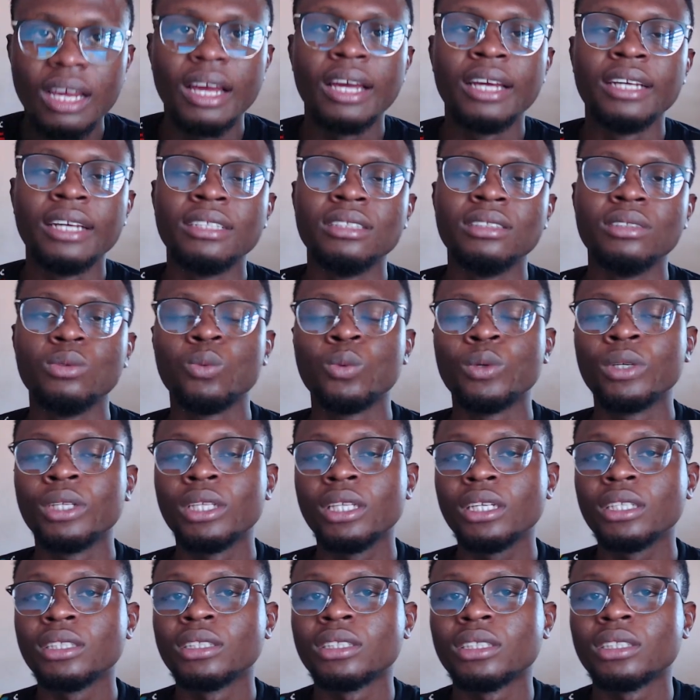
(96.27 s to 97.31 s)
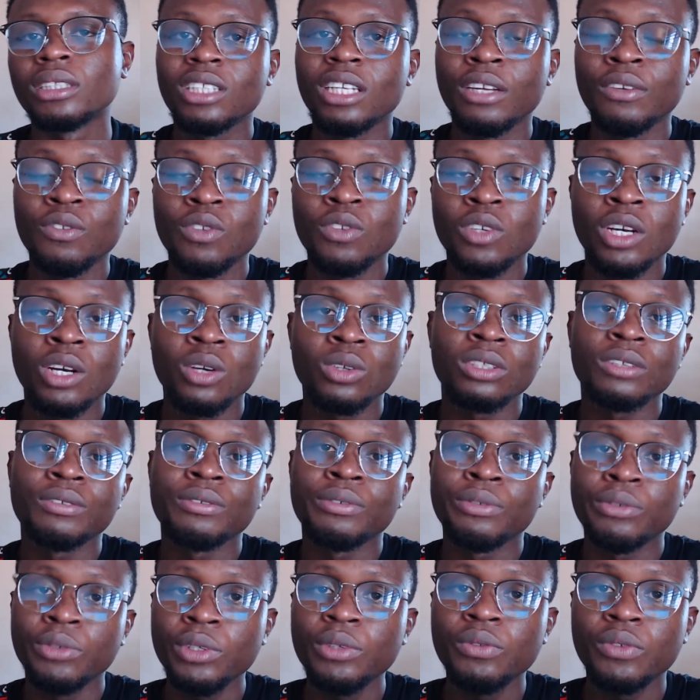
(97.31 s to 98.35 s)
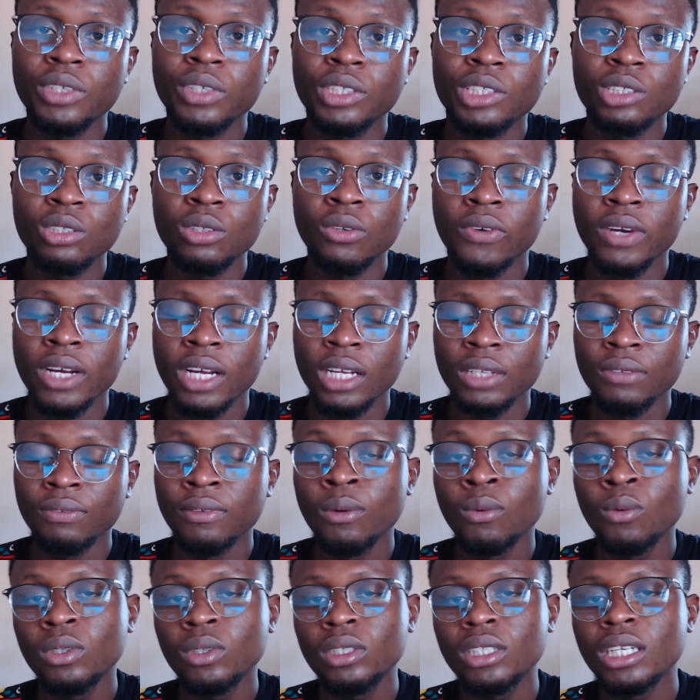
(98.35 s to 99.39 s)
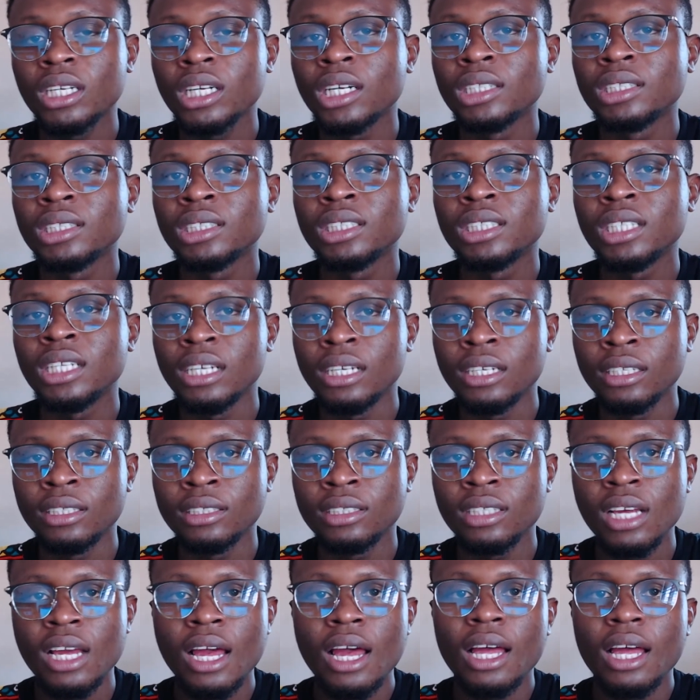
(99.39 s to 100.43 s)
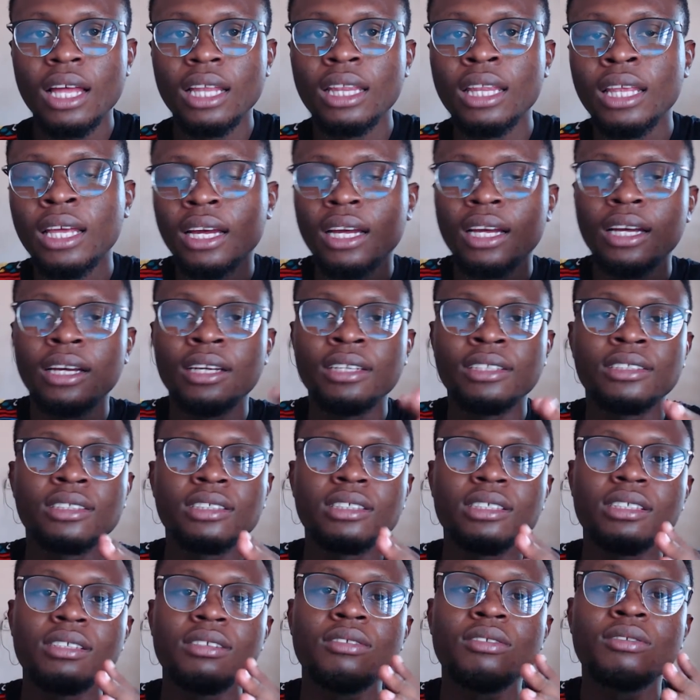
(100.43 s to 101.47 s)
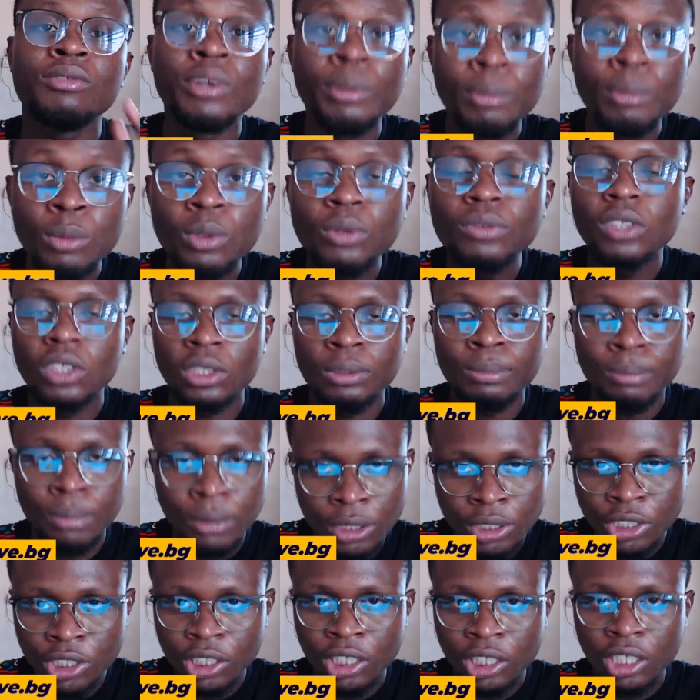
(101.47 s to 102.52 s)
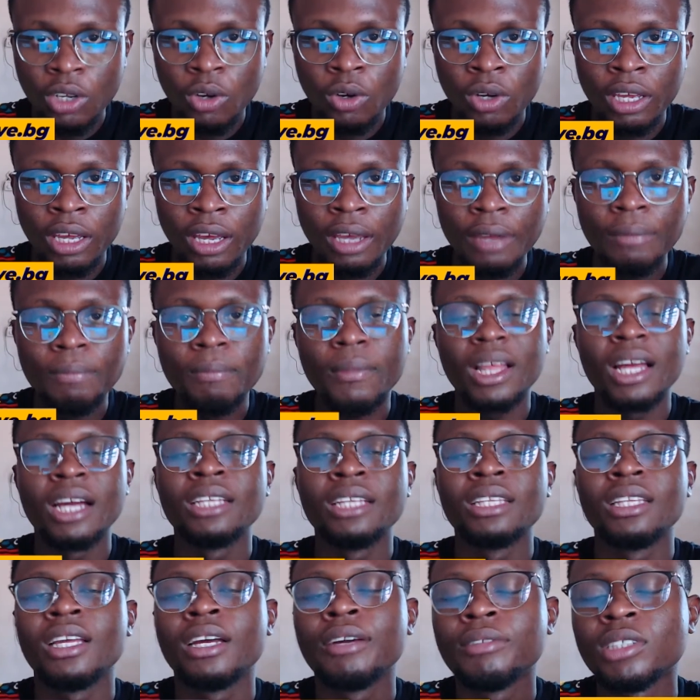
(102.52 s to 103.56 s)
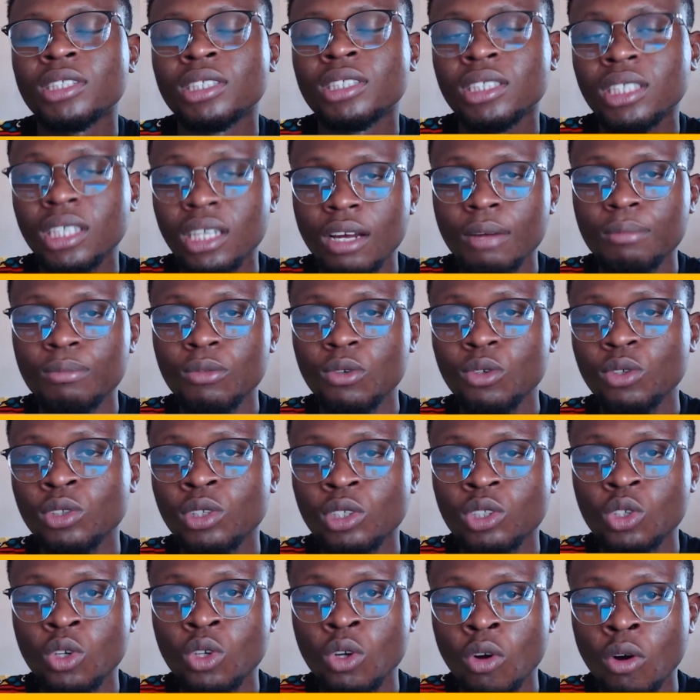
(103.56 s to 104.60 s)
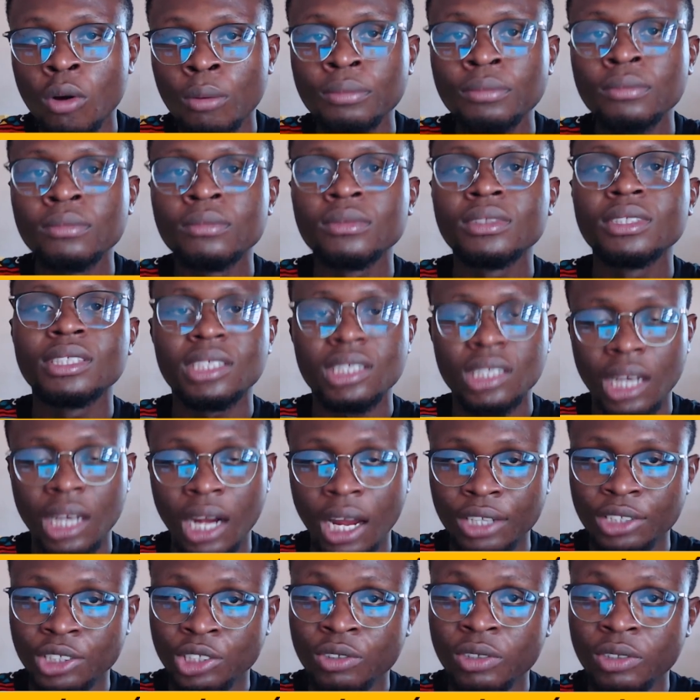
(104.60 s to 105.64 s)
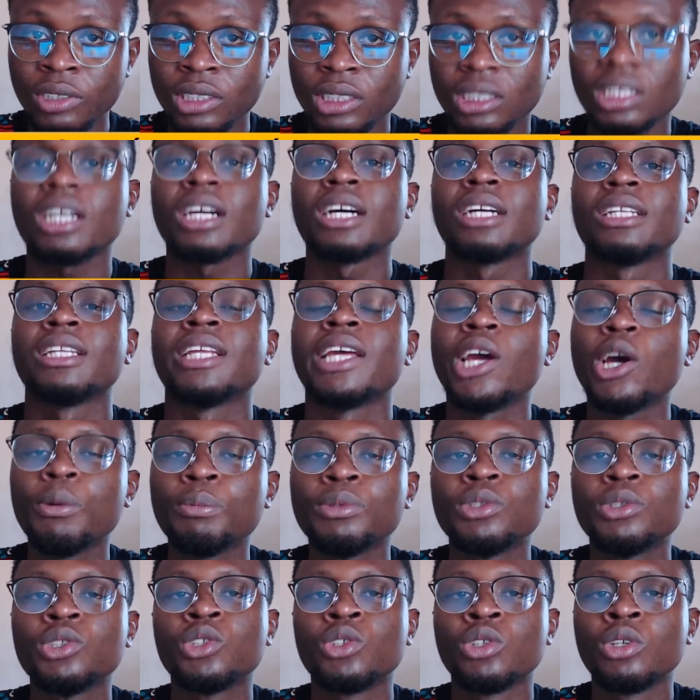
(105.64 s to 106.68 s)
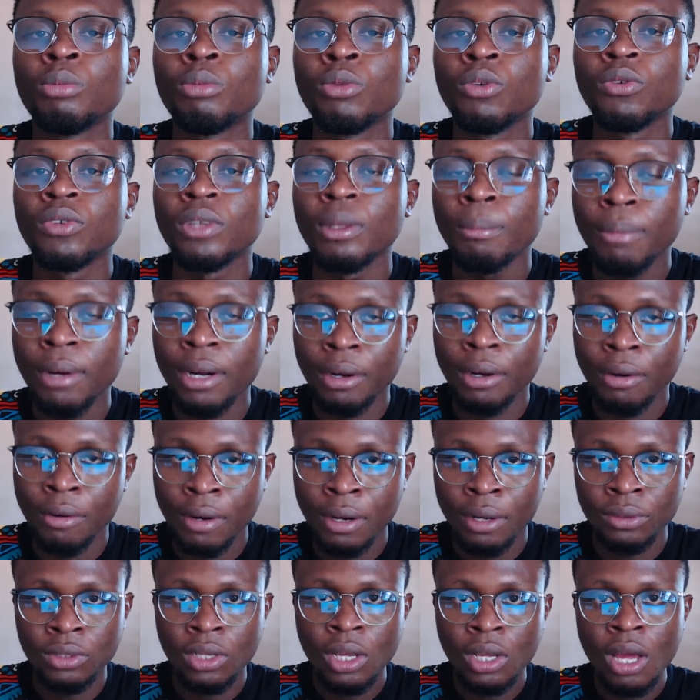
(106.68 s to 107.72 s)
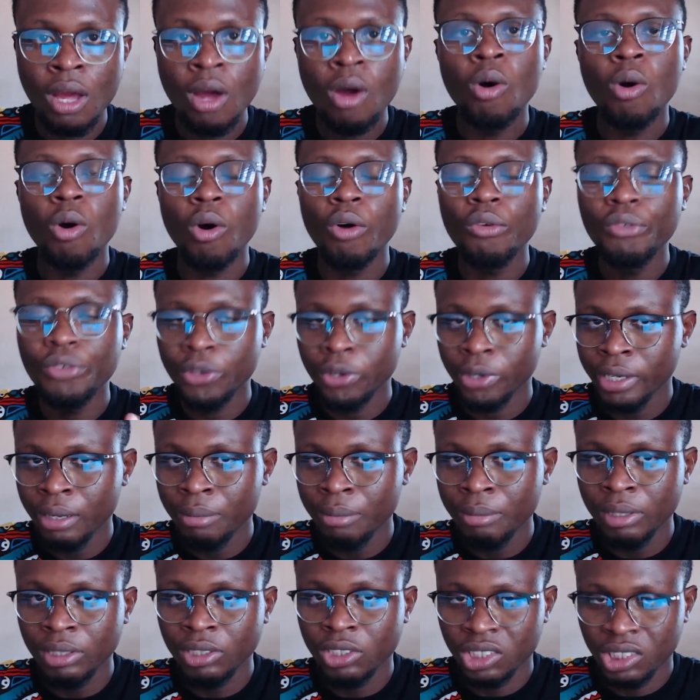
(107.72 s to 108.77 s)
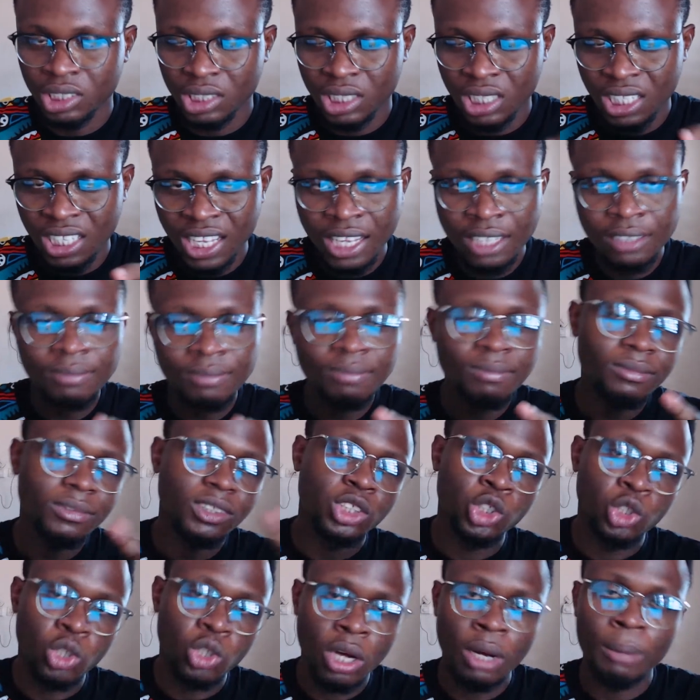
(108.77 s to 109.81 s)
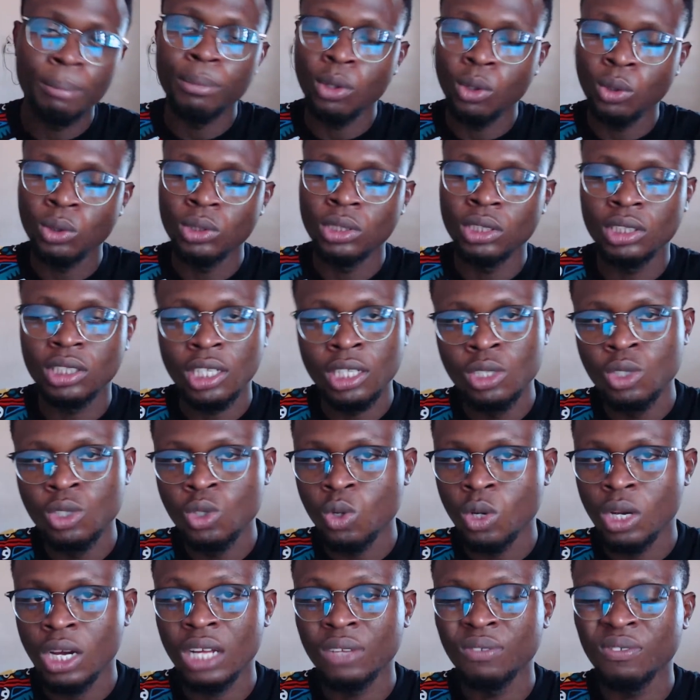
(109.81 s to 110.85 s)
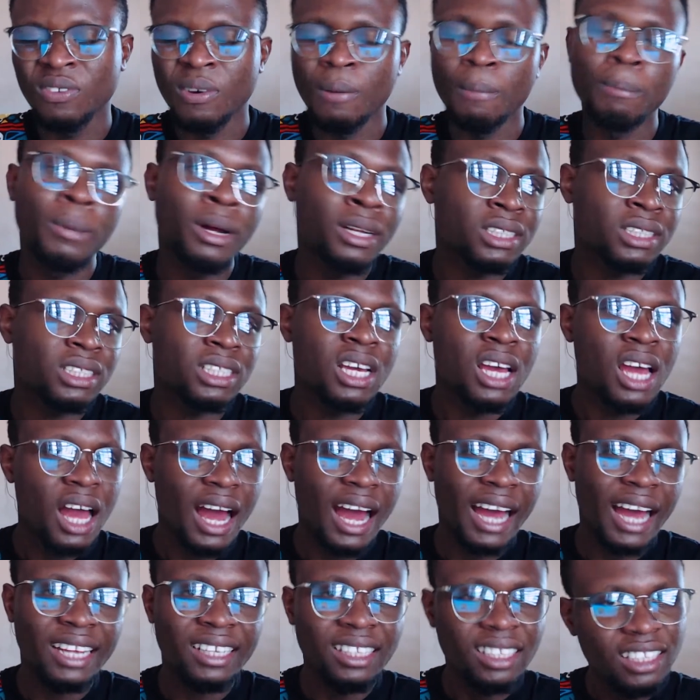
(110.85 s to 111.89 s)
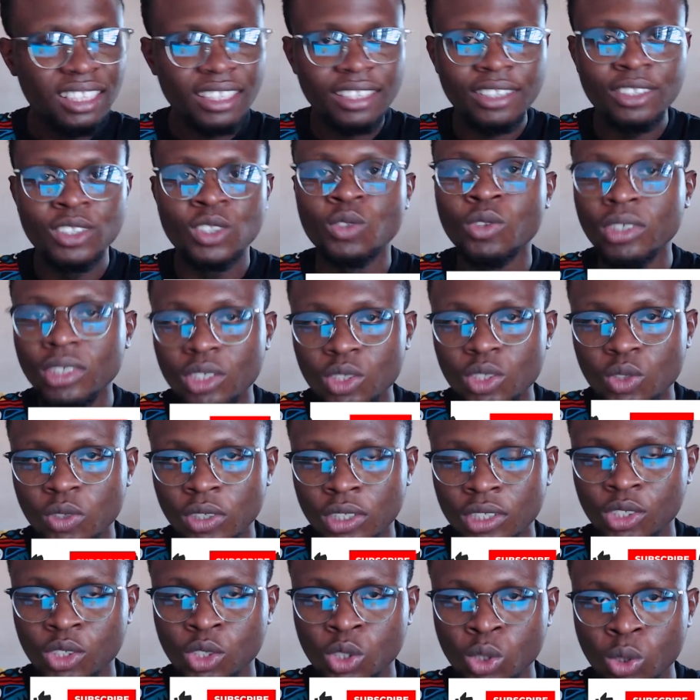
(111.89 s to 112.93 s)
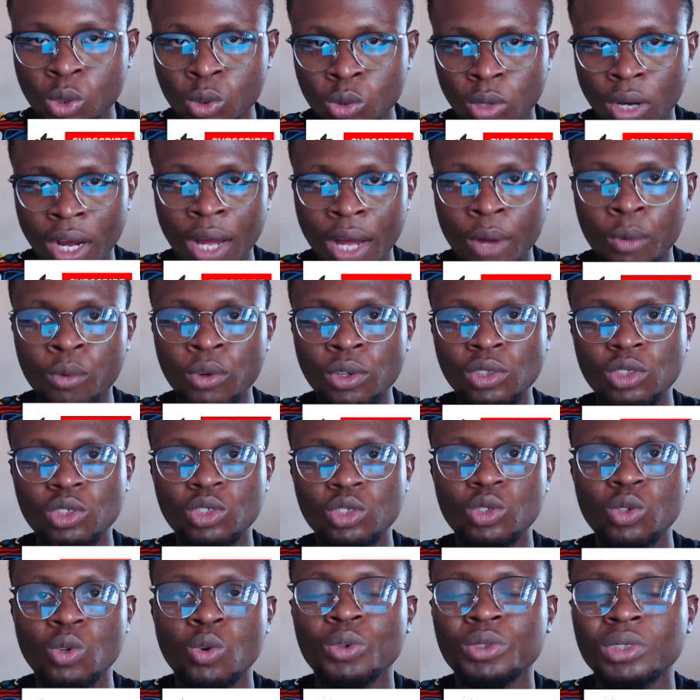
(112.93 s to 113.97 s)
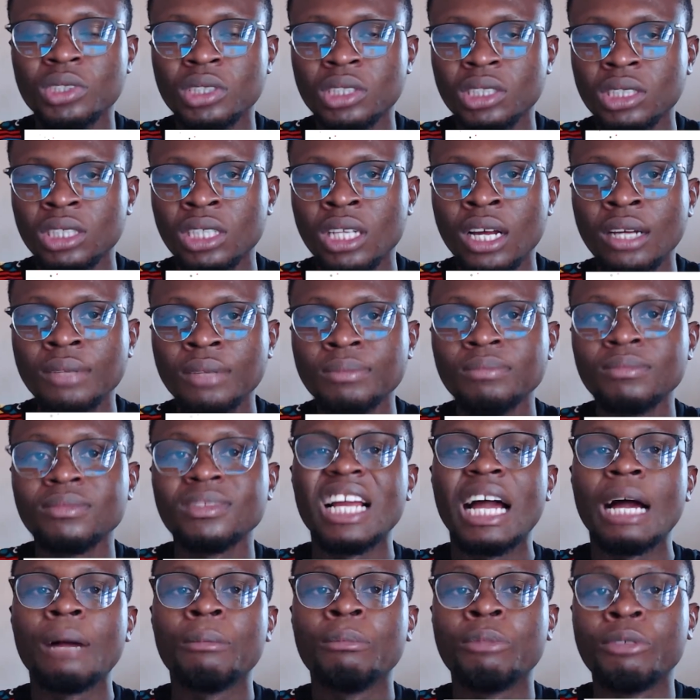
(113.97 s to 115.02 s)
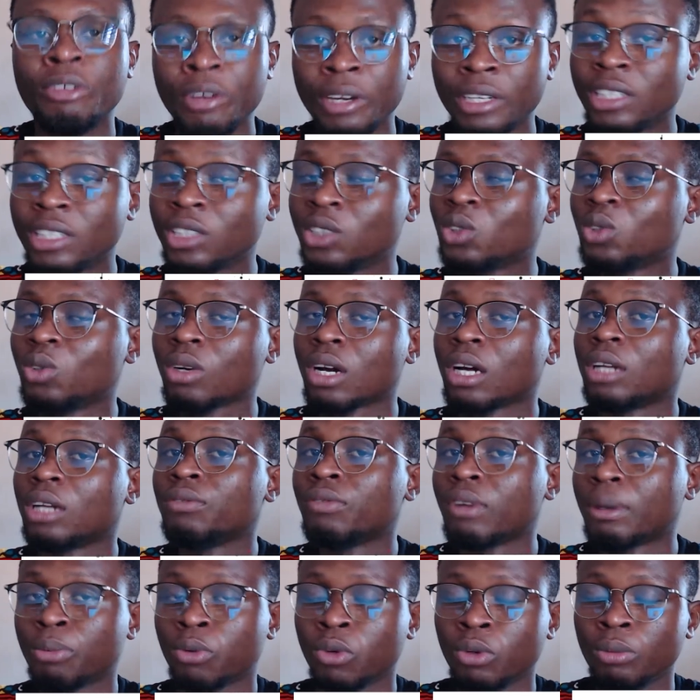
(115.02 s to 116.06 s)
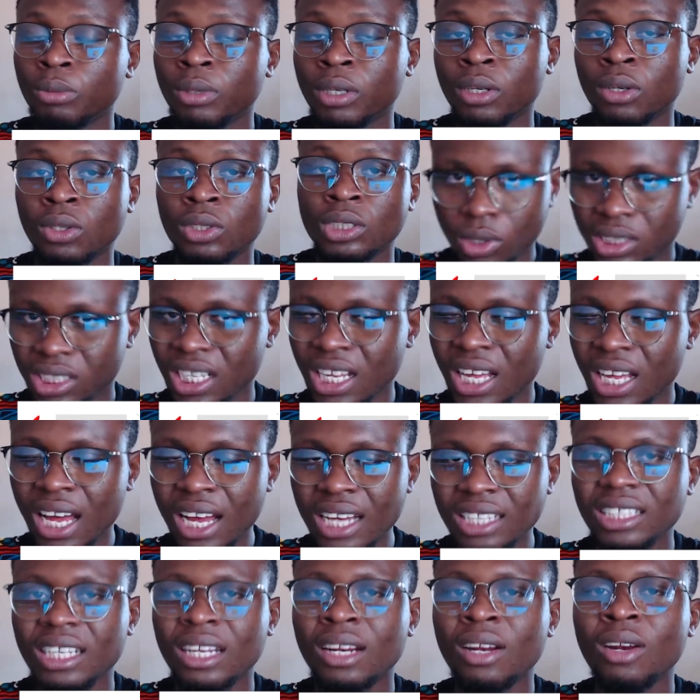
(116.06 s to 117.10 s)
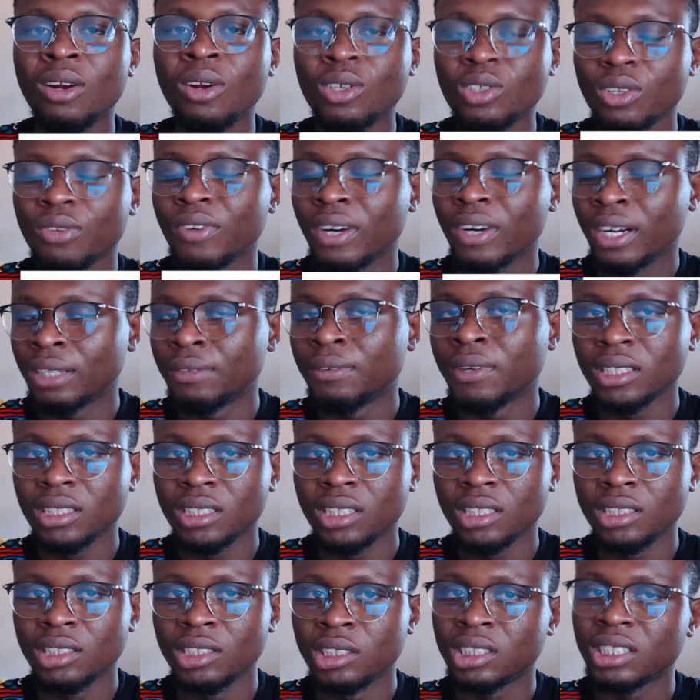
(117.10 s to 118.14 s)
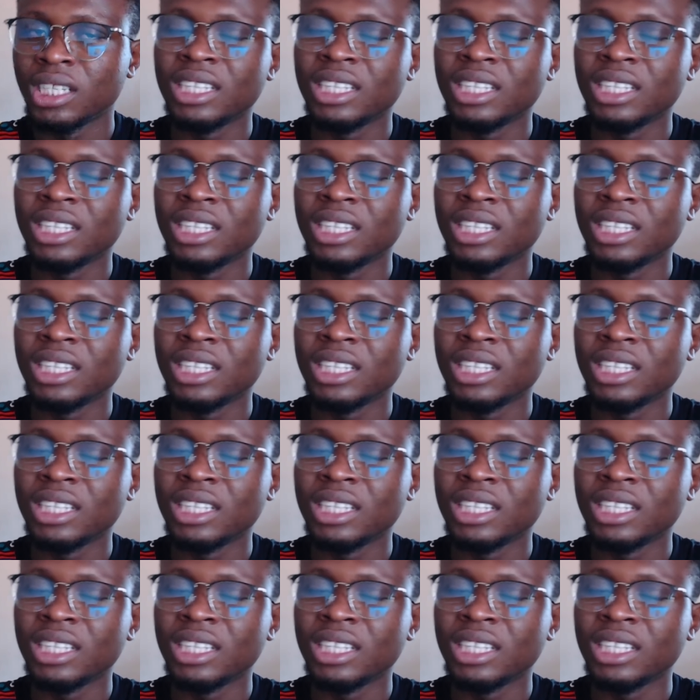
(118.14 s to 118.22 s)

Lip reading: And with this, if you are on the free version of Canva, what I can see is there is remove.bg, okay, and there is stickermigo.com/trace that can help you to remove the background of your images. Then you upload it into Canva. But I think in 2022, I want you to consider upgrading to Canva Pro because it has a lot of advantages.